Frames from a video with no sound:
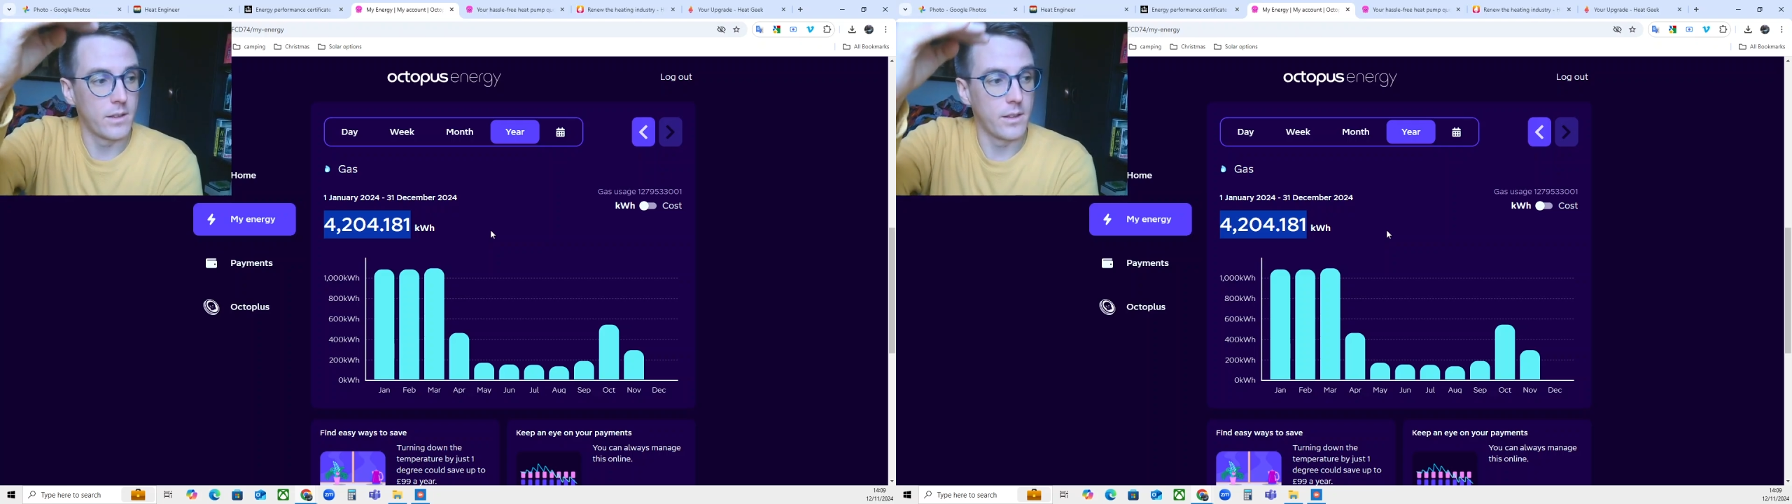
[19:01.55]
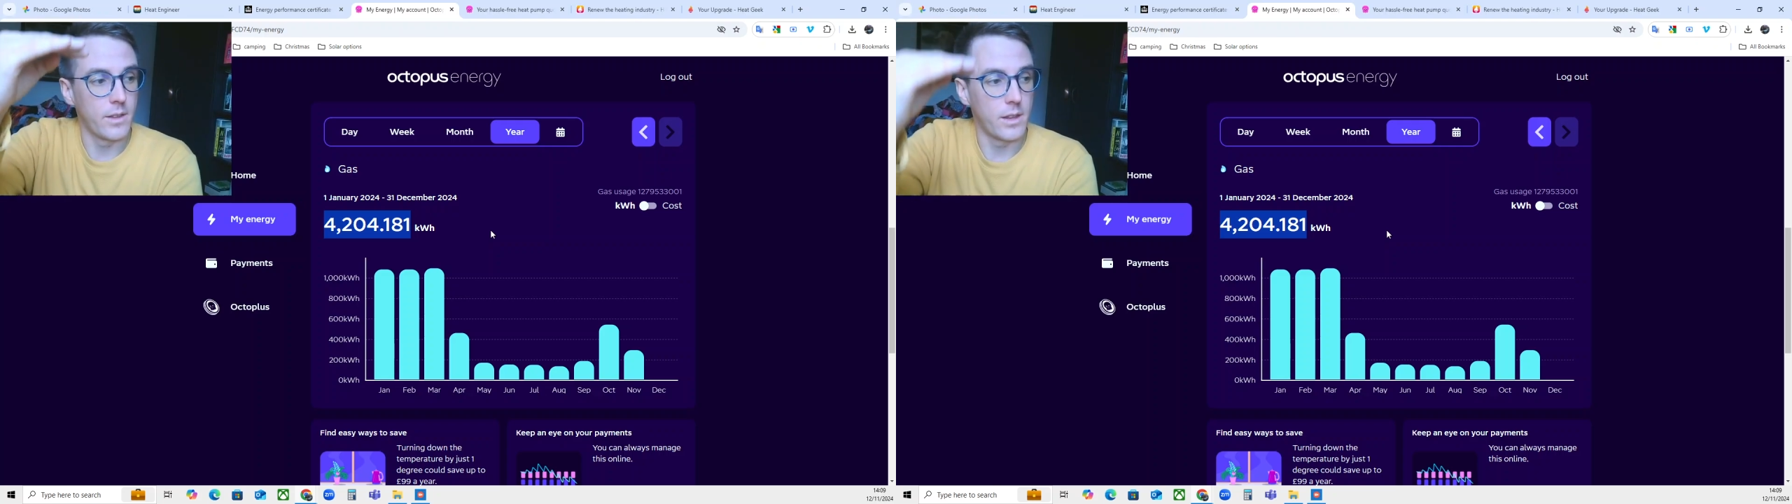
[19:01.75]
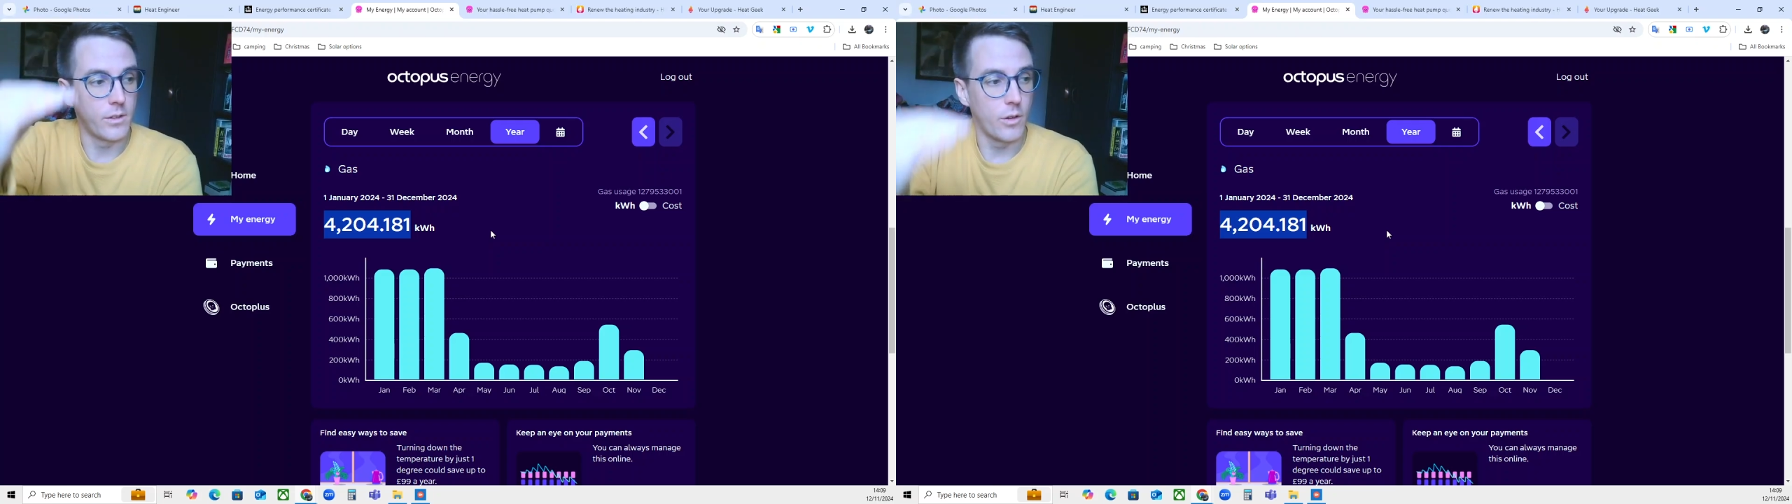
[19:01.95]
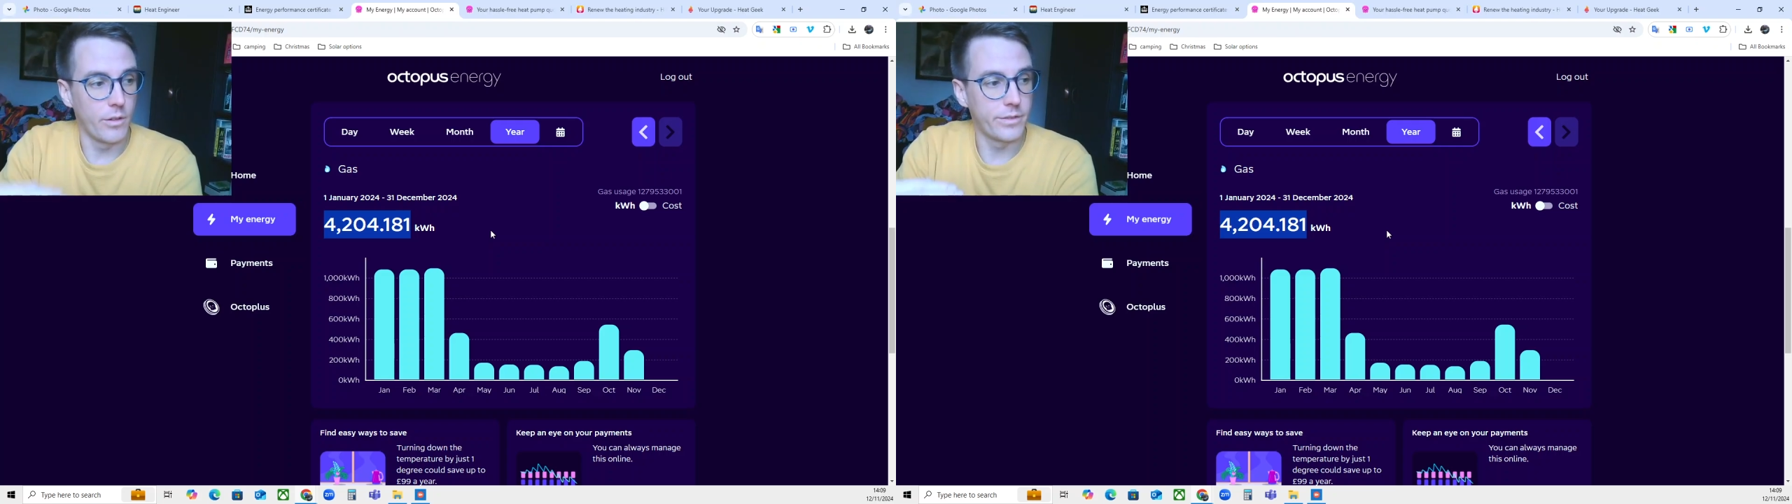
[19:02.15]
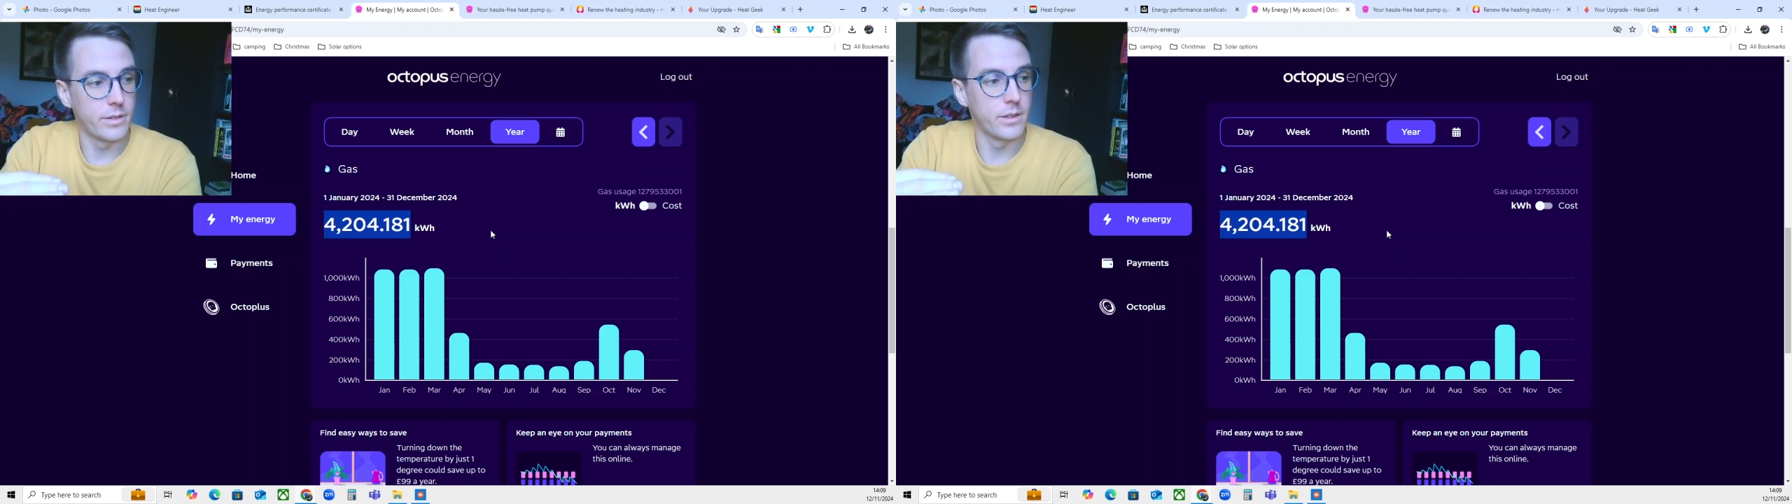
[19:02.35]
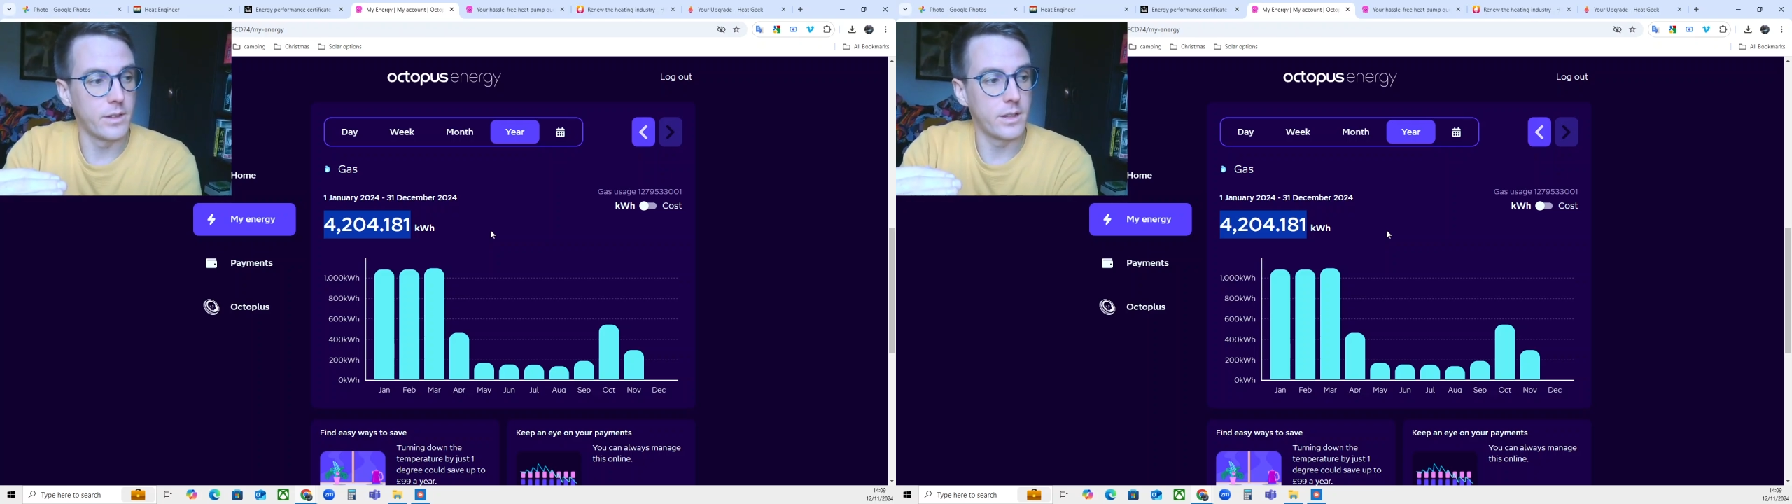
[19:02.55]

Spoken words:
and then off.